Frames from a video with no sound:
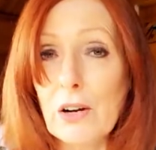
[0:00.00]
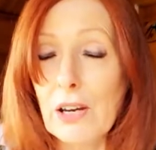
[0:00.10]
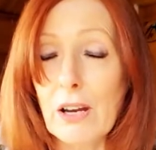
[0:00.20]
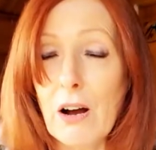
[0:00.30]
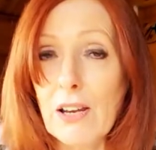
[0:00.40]

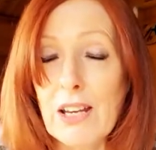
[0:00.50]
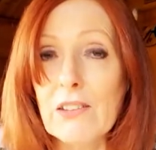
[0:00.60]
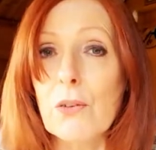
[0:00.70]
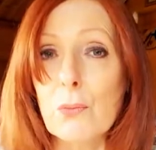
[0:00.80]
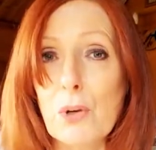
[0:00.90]
Our
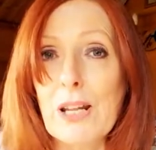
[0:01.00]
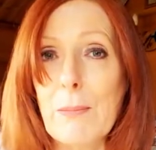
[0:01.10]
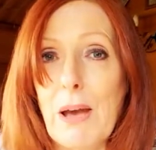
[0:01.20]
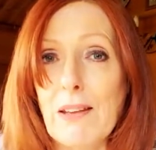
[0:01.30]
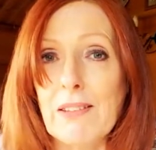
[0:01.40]
kids are really
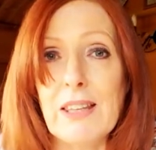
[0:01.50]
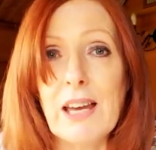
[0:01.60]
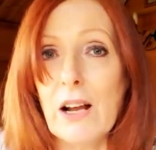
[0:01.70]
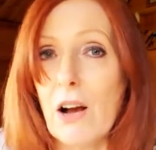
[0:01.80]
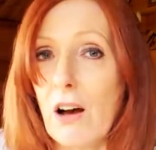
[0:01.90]
messy.
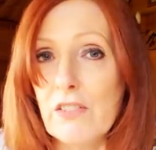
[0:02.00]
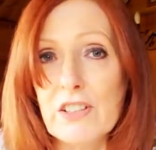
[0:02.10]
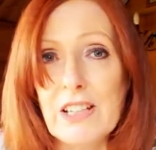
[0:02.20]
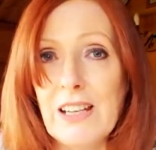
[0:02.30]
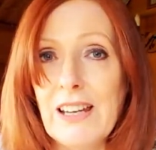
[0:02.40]
They're covered
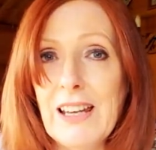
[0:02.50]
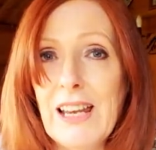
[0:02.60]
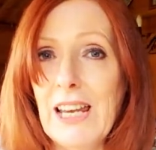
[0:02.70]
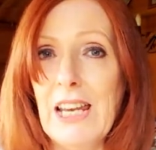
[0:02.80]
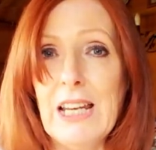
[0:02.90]
in
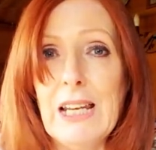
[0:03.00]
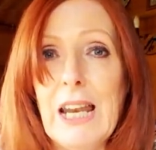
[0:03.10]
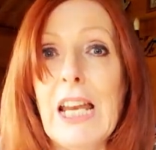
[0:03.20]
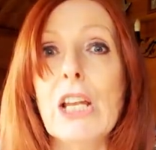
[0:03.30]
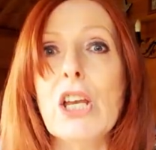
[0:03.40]

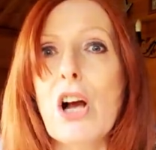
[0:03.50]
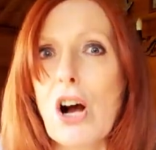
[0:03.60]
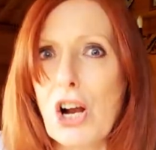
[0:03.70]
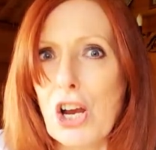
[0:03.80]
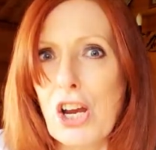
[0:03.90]

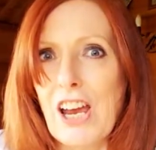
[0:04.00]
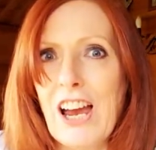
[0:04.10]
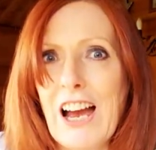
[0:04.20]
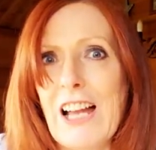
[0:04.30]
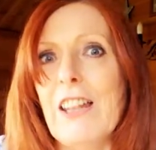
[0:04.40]
gunk,
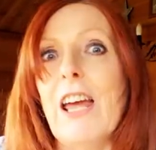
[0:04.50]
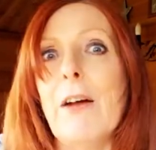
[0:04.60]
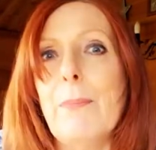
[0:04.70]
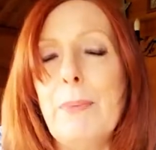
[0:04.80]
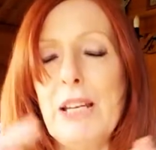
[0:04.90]
and
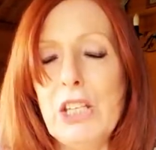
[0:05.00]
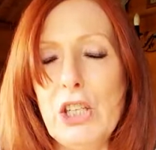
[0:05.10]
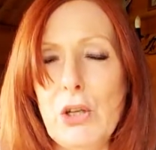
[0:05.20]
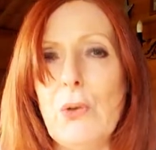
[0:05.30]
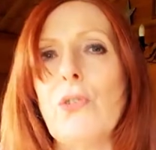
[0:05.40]
they're being
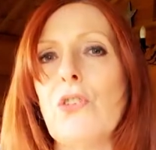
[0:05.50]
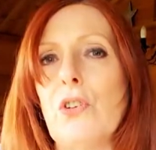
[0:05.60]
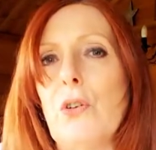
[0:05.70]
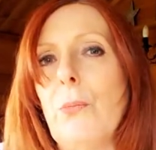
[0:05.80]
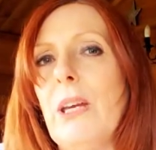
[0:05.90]
used
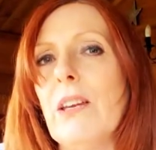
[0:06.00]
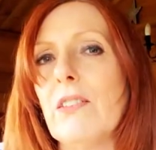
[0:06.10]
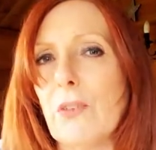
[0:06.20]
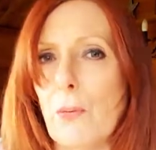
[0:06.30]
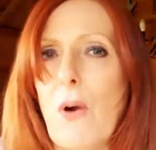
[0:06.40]
to being
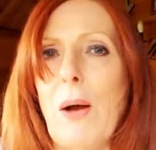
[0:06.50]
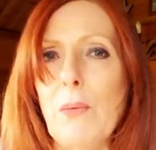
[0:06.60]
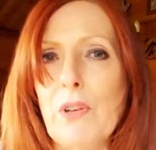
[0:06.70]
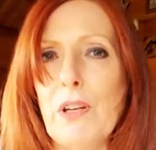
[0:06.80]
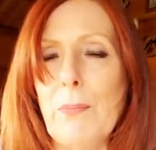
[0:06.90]

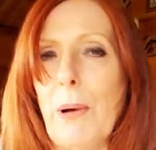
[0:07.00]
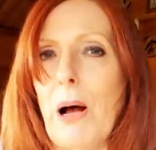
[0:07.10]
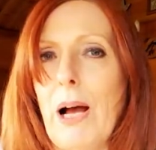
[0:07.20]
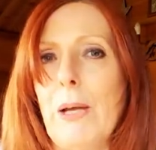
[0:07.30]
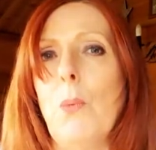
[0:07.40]
surrounded
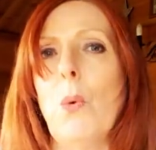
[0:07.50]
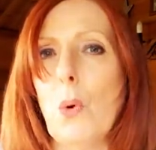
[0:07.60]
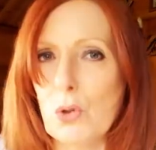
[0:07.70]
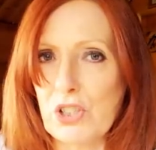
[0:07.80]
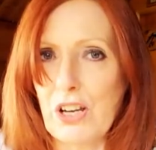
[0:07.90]
by
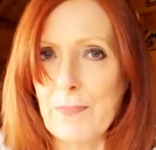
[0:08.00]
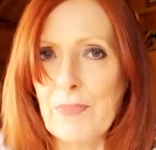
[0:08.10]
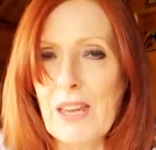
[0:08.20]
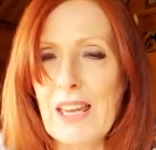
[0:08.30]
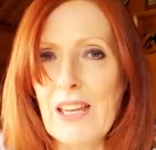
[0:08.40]
water.
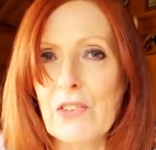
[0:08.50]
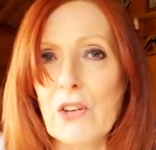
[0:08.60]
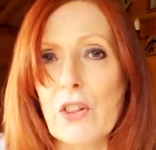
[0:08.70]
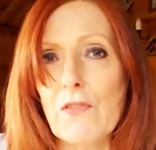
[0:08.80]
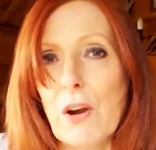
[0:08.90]

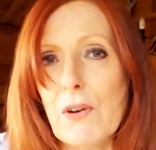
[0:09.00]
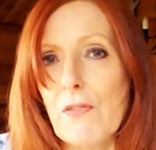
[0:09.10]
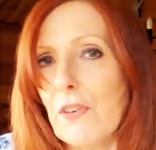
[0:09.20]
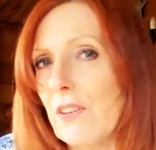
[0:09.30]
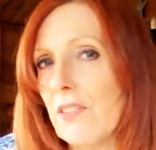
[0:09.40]
So the very
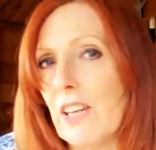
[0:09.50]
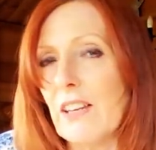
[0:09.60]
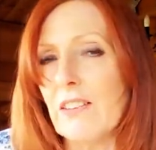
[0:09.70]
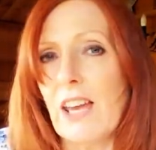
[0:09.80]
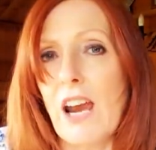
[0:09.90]
first
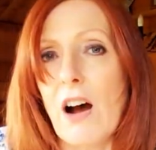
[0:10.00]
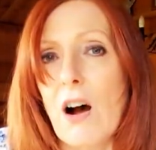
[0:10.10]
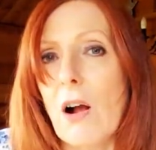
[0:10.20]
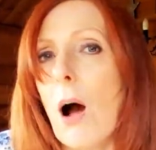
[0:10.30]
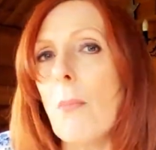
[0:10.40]
things they
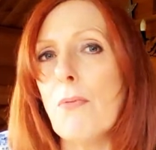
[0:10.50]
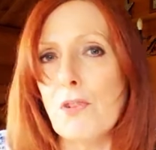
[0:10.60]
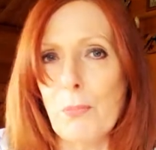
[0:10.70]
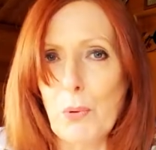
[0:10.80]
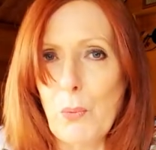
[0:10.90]
are
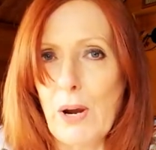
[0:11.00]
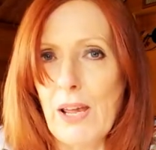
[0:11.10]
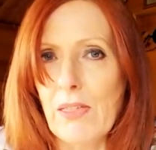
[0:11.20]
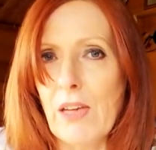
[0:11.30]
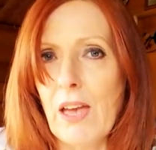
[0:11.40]
comfortable
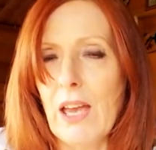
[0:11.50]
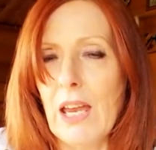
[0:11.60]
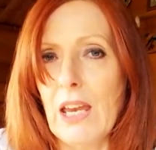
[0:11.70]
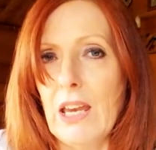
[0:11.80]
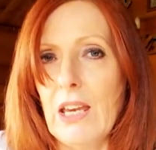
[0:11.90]
with
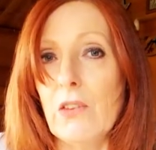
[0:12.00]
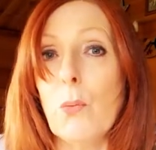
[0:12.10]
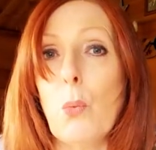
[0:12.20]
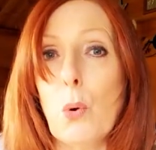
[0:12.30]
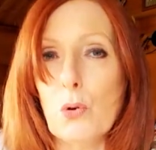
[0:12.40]
is
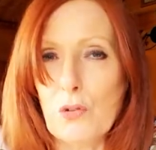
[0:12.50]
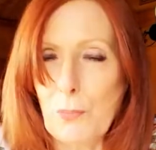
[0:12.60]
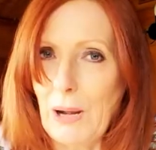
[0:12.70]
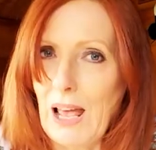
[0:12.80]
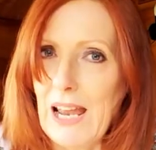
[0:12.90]
water
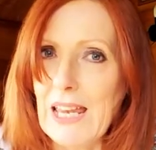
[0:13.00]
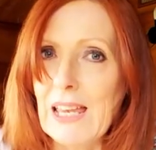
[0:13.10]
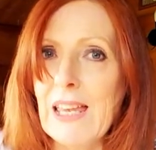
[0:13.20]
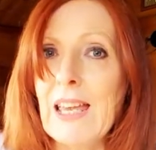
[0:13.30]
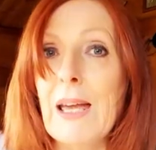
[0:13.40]
play,
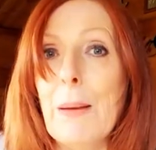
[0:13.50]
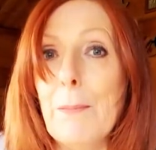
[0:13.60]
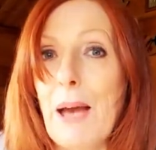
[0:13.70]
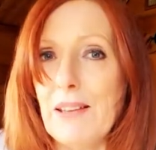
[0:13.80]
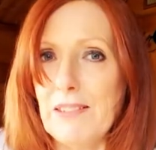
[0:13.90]

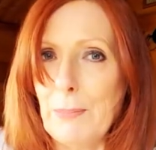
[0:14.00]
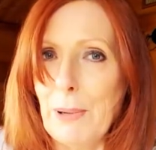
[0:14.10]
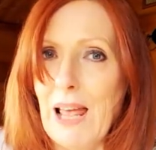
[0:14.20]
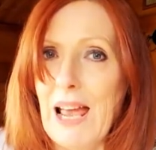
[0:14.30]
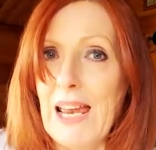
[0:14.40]
messy
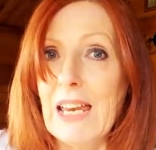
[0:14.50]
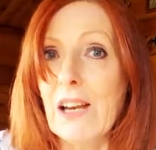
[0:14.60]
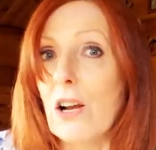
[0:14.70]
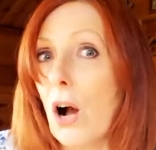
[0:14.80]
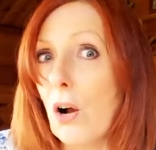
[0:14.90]
play,
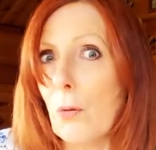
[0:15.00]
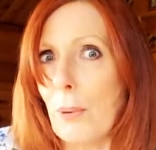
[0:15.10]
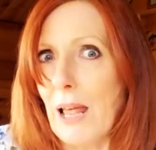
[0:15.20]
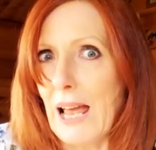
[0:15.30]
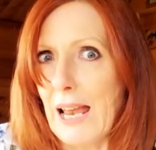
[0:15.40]
gunk
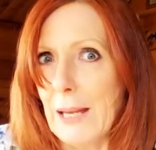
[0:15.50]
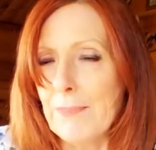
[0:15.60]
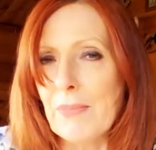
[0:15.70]
play,